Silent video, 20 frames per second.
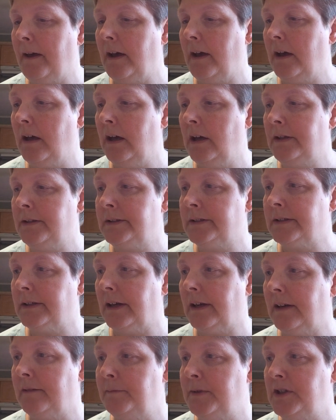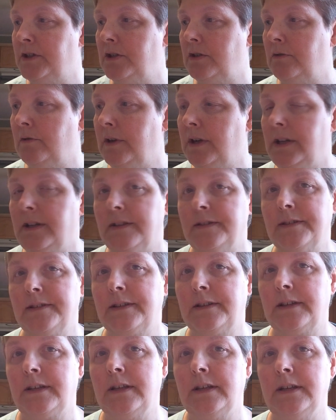that I've been doing is
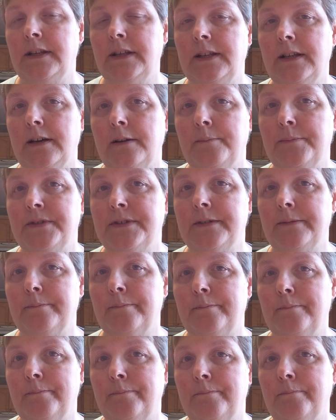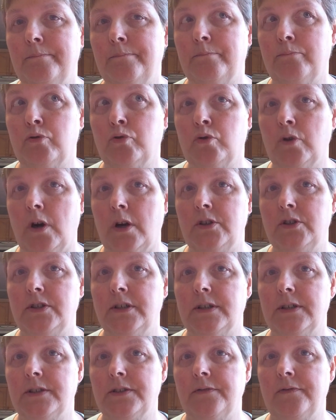kitting up some
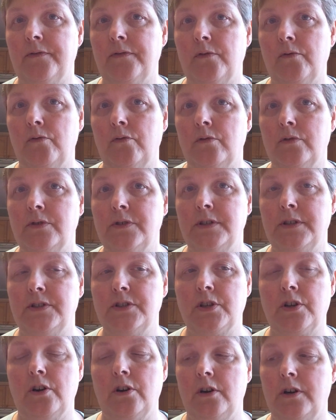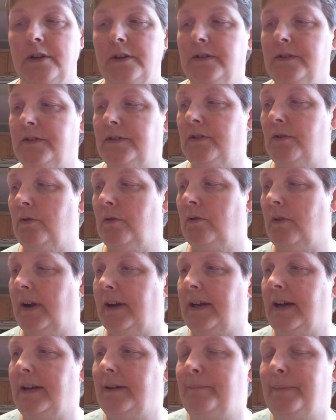projects for StitchCon. So I
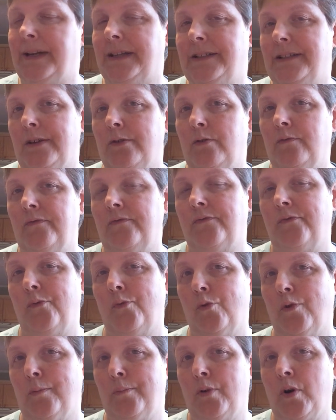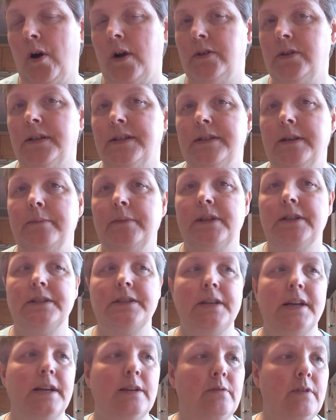kind of picked out 4 projects I'm going to
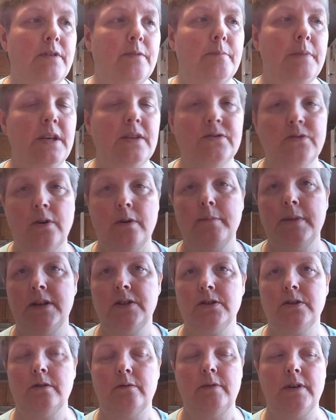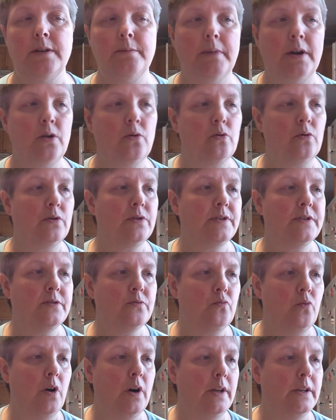take with me. So I mentioned already my horse
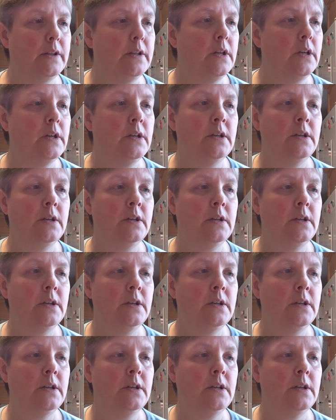is one.